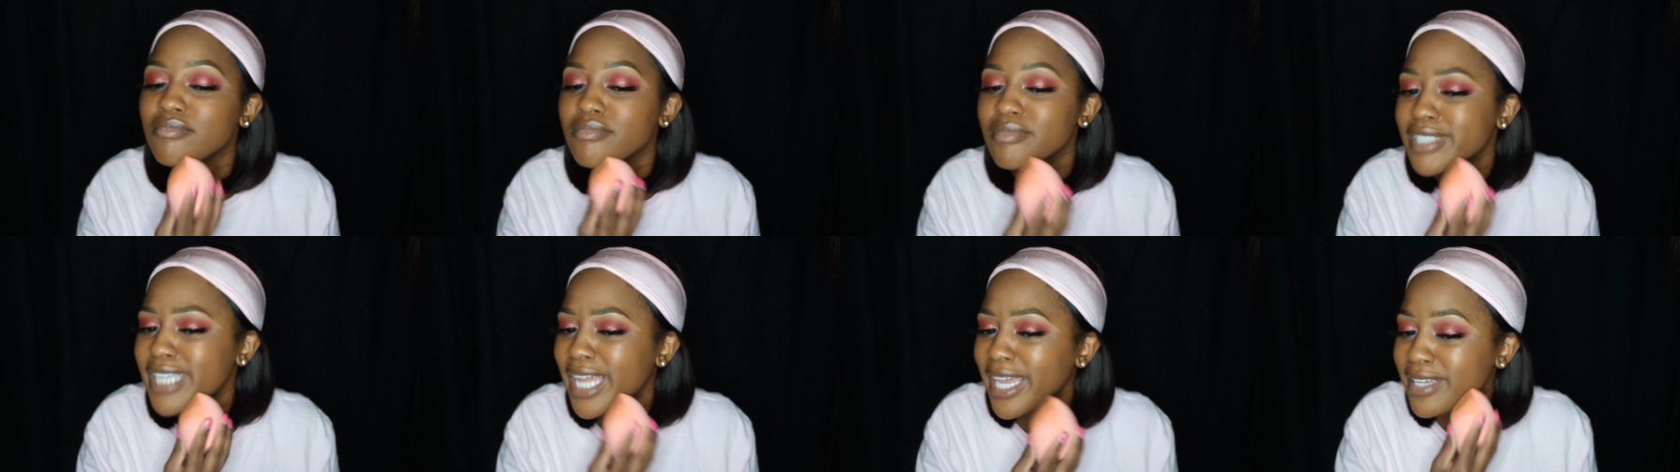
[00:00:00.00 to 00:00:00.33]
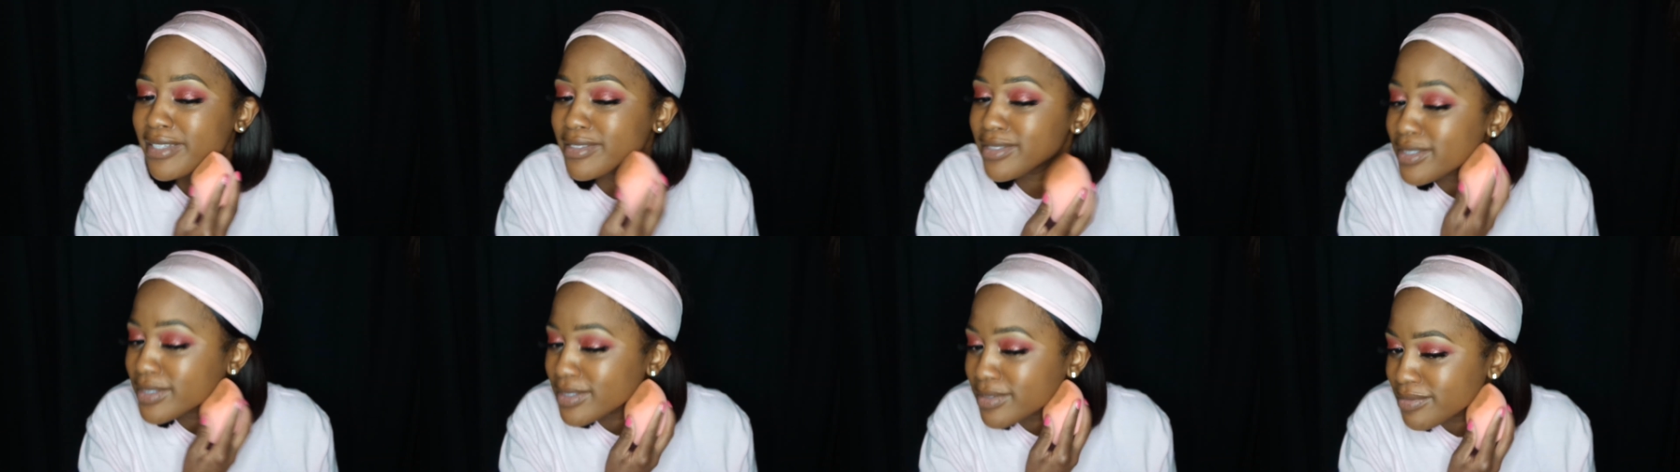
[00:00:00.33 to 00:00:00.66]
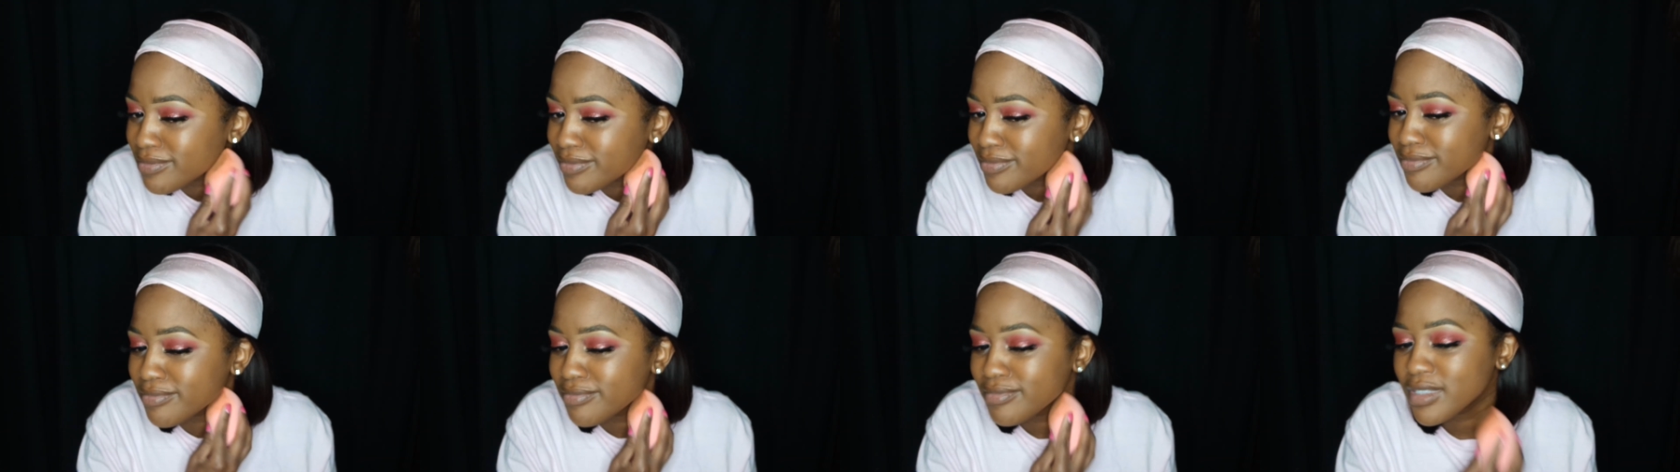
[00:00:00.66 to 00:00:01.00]

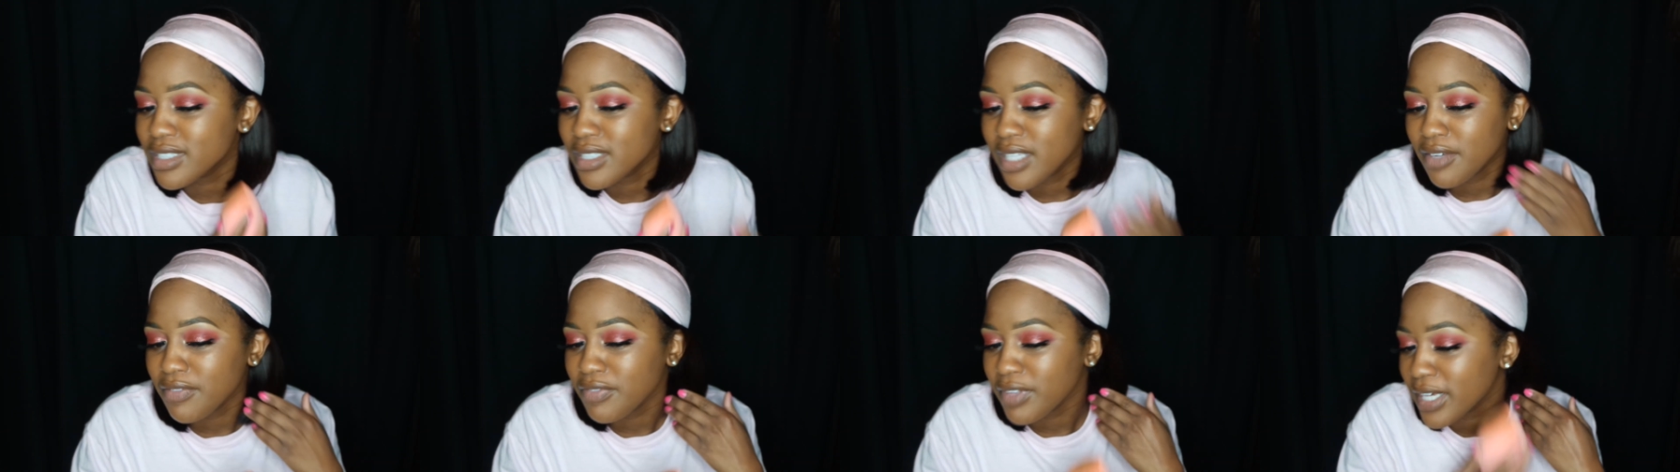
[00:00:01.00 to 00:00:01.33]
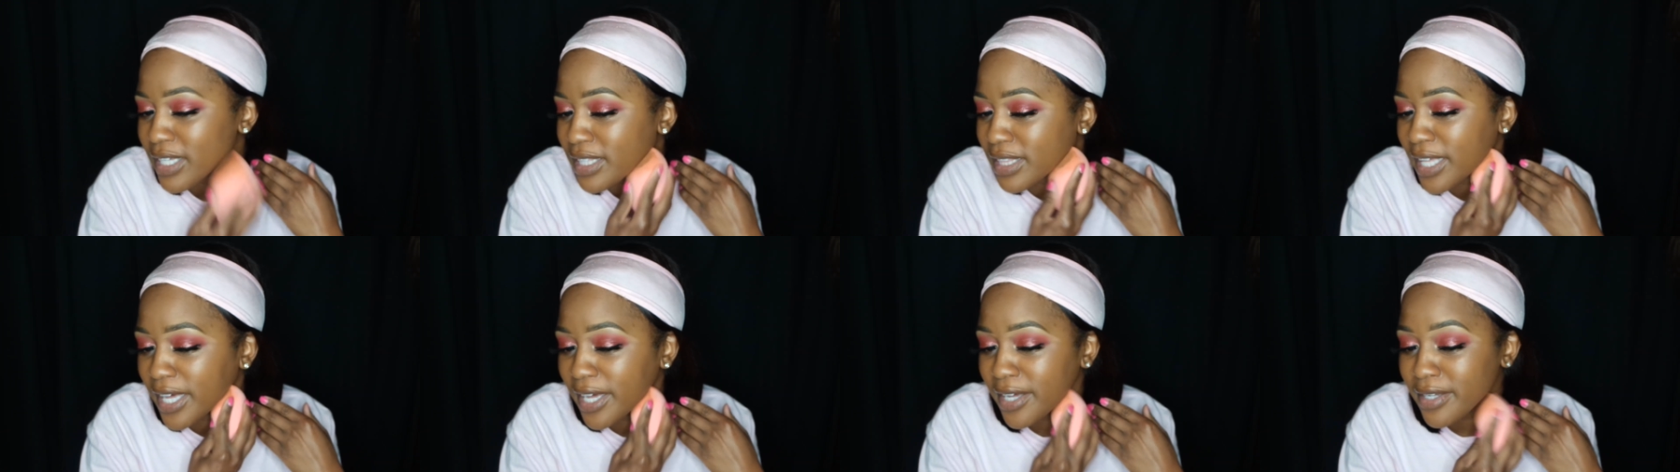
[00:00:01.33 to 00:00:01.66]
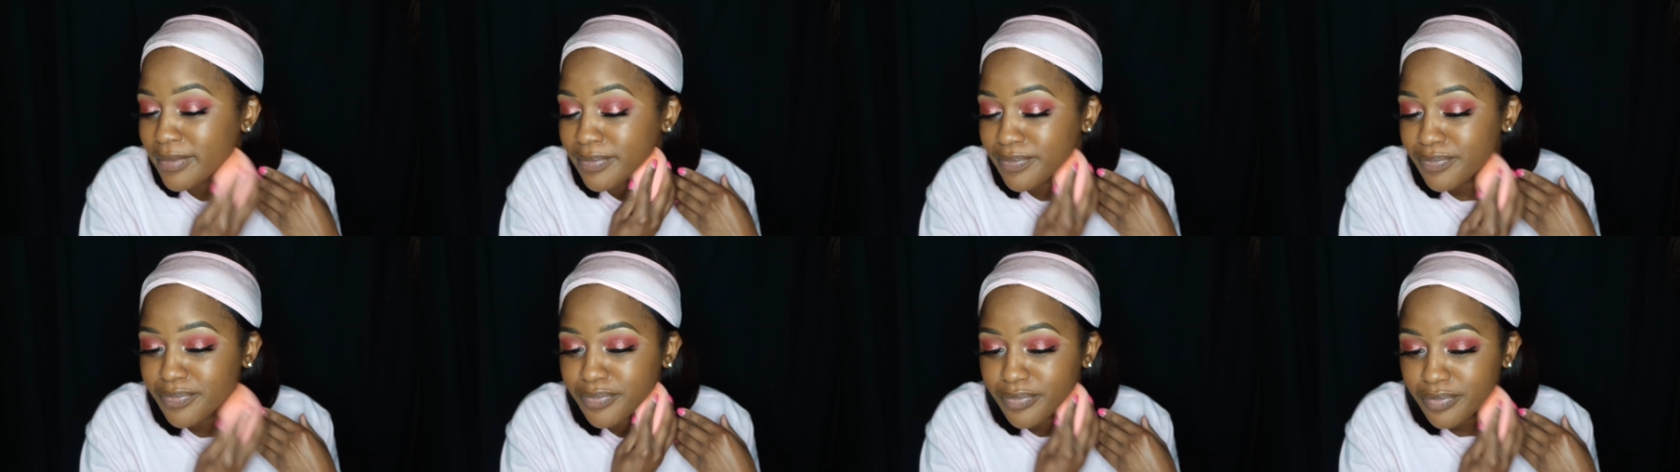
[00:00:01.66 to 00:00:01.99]
dates and stuff like
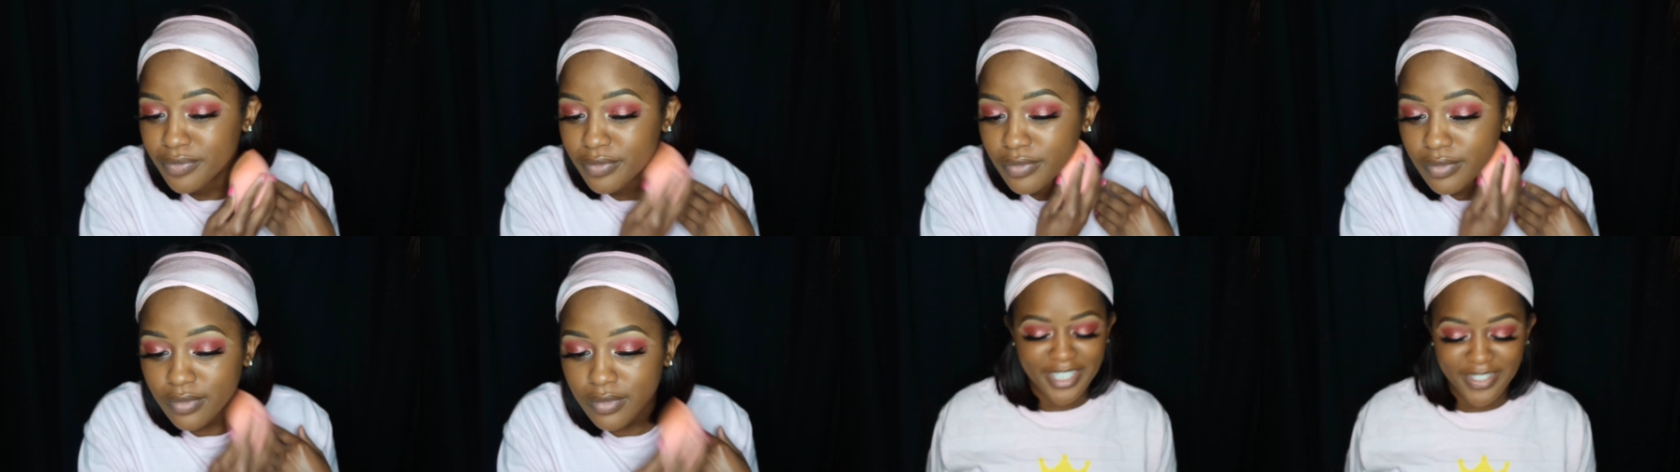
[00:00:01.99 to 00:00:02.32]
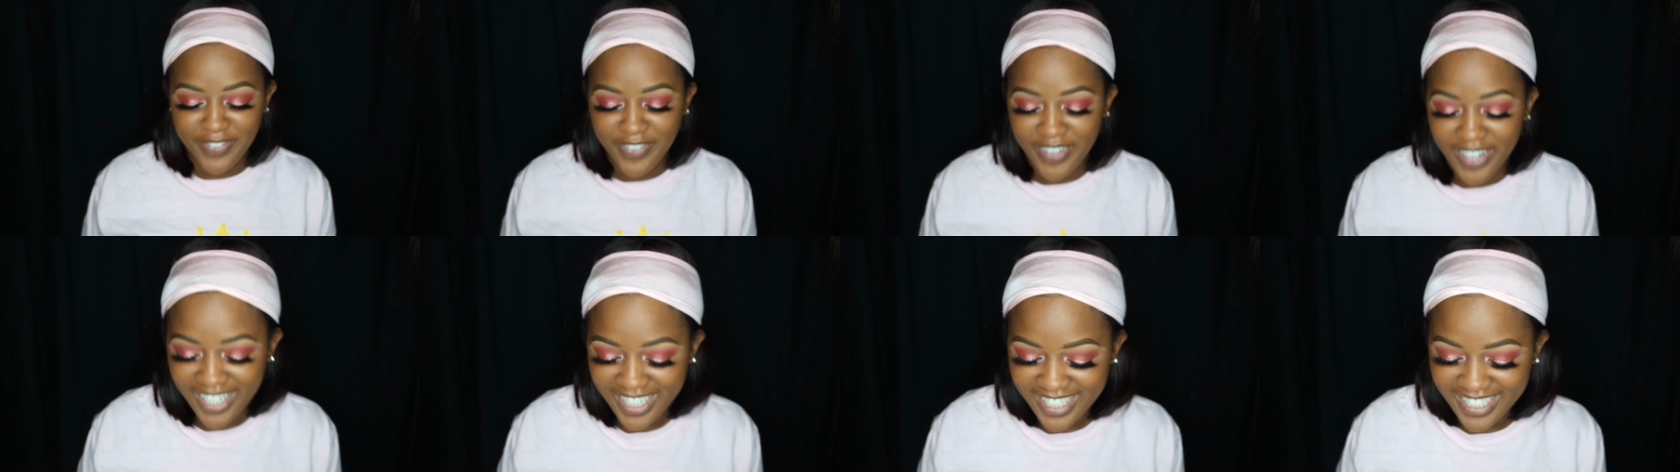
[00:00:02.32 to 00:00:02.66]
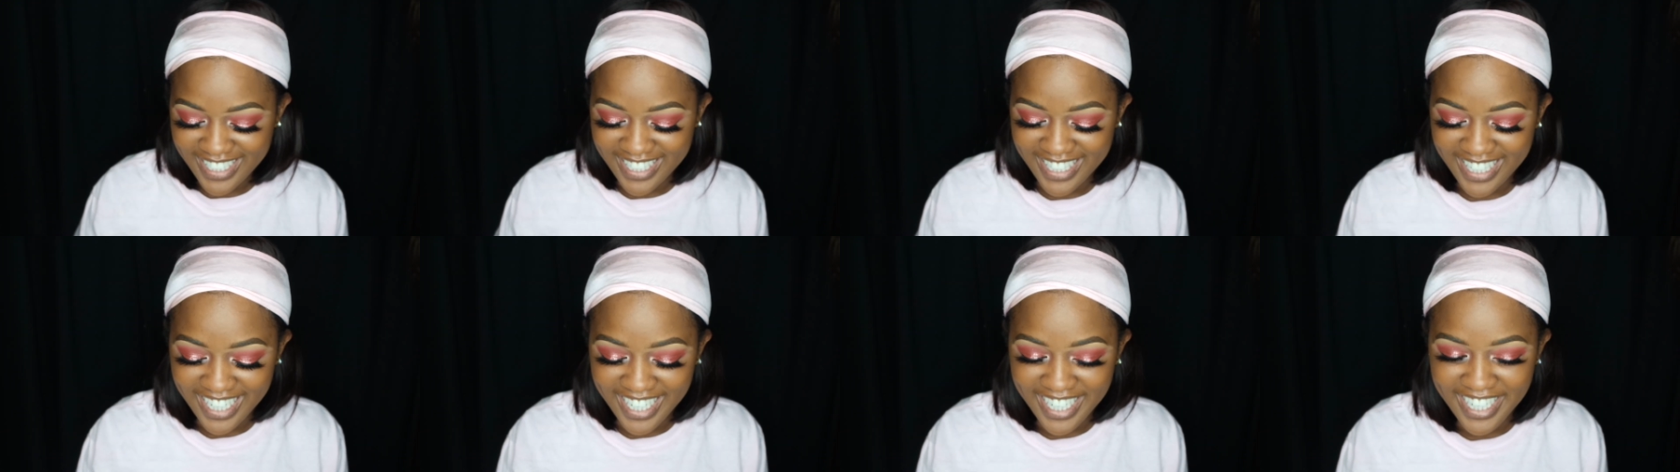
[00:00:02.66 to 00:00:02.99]
that. As far
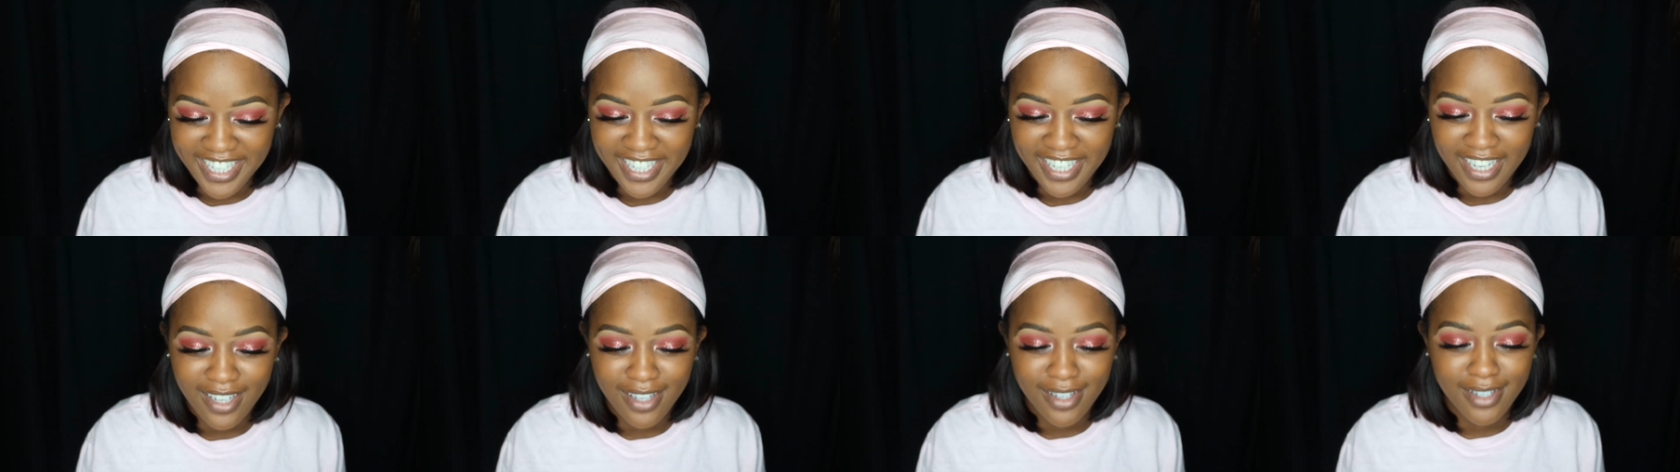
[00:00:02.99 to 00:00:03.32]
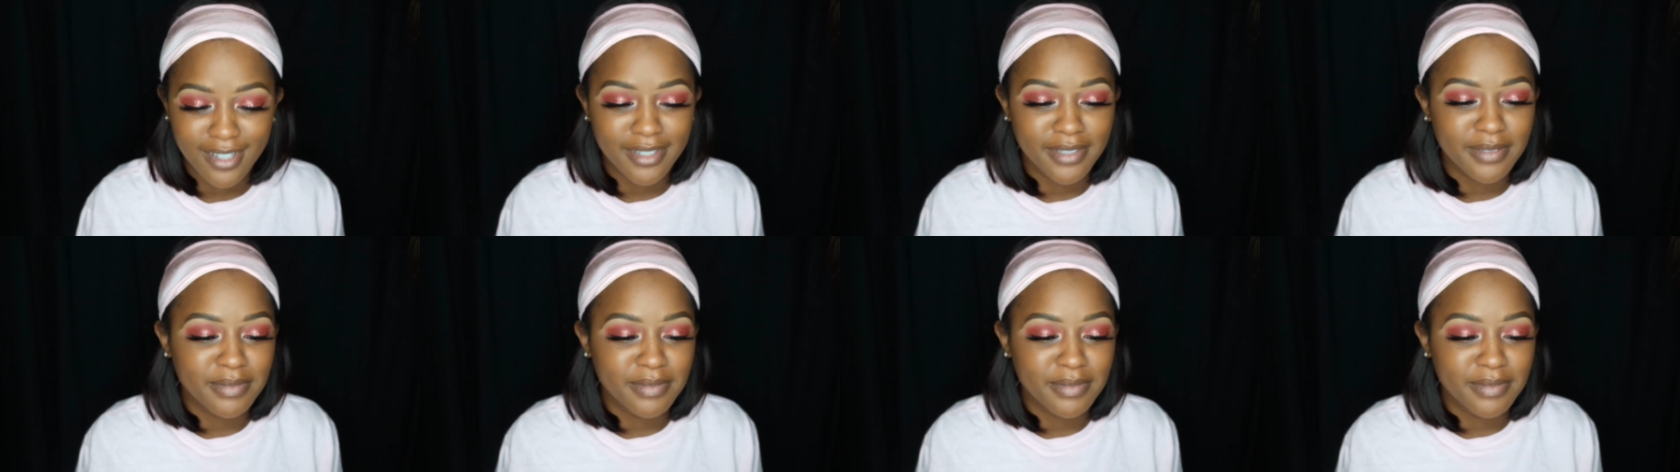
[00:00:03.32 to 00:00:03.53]
as like